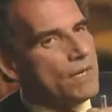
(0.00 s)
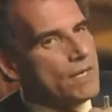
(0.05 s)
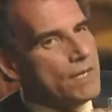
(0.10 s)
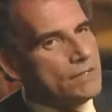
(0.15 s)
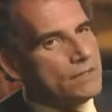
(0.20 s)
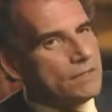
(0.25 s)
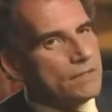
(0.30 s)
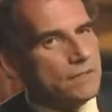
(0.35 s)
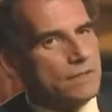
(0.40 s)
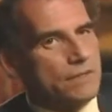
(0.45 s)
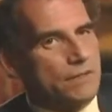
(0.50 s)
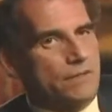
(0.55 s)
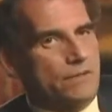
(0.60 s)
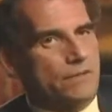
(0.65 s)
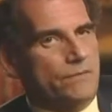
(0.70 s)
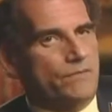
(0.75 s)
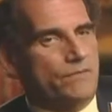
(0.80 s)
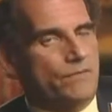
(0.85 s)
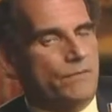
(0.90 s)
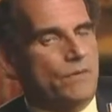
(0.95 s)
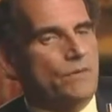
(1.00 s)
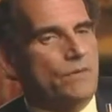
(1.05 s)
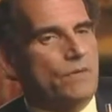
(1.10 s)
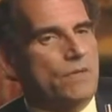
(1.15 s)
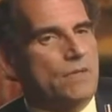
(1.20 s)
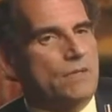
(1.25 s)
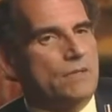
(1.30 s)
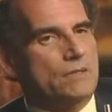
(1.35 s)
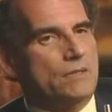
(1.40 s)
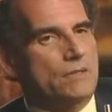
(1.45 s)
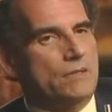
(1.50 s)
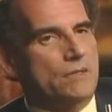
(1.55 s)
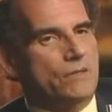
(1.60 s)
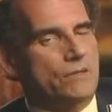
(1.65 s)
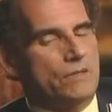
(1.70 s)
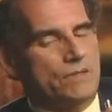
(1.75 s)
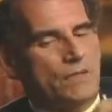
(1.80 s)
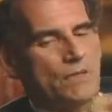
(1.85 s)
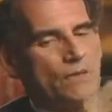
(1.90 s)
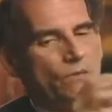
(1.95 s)
What is clear
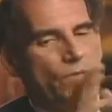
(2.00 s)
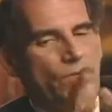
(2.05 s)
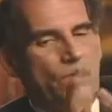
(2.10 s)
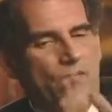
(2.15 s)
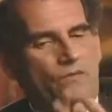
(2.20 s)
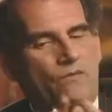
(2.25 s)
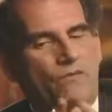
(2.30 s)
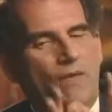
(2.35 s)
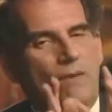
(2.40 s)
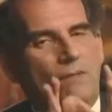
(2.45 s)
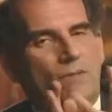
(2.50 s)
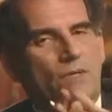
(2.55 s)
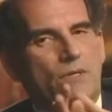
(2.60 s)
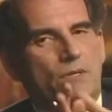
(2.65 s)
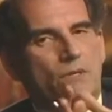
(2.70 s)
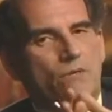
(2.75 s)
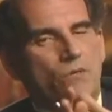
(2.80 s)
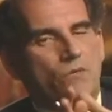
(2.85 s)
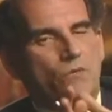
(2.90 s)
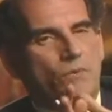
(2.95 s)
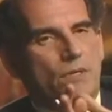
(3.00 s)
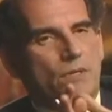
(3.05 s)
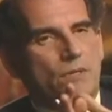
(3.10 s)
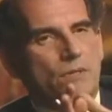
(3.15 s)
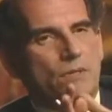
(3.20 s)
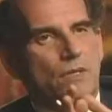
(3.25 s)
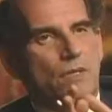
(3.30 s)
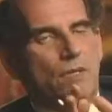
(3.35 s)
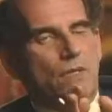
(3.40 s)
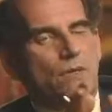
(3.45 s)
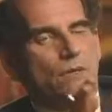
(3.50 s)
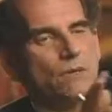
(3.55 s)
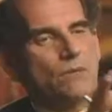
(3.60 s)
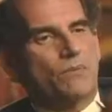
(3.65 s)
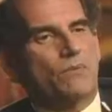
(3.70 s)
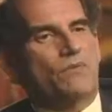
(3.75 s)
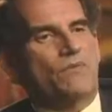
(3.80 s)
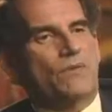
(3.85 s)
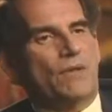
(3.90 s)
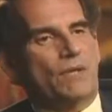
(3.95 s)
is that within family groupings,
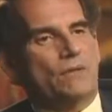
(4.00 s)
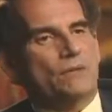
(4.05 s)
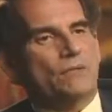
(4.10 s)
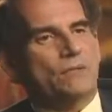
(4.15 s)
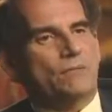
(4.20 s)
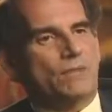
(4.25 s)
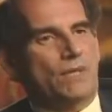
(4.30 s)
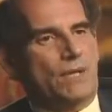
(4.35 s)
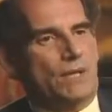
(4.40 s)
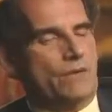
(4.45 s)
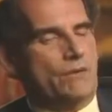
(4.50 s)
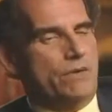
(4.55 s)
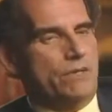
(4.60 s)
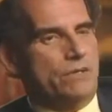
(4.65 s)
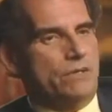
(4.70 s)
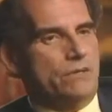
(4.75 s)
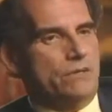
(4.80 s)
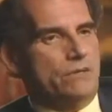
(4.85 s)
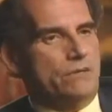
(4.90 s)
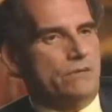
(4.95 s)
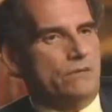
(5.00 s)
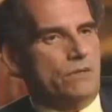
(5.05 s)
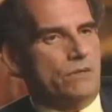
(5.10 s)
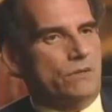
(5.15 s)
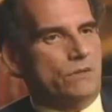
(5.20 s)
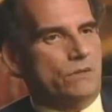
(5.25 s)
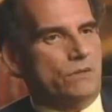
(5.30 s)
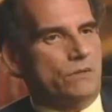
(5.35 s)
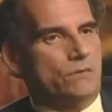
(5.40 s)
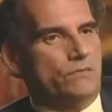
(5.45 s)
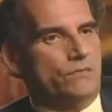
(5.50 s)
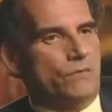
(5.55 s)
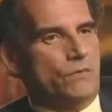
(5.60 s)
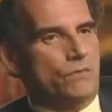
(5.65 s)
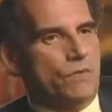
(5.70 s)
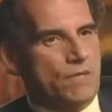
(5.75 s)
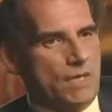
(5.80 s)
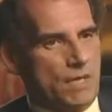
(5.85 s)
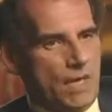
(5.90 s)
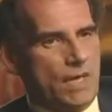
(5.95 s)
there are profound similarities in structure.
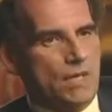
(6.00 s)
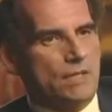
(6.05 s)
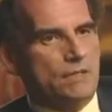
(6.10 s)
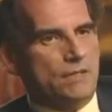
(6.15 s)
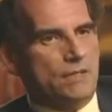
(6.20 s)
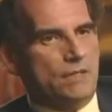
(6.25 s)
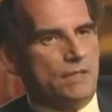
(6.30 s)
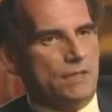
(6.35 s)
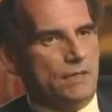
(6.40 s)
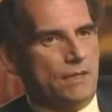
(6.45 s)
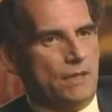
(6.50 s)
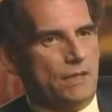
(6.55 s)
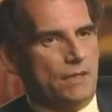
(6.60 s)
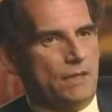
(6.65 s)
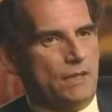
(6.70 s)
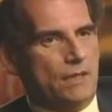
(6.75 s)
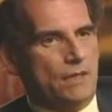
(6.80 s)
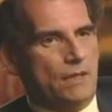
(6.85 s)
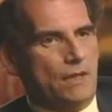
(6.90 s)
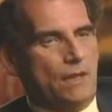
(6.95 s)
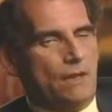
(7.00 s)
We can say that.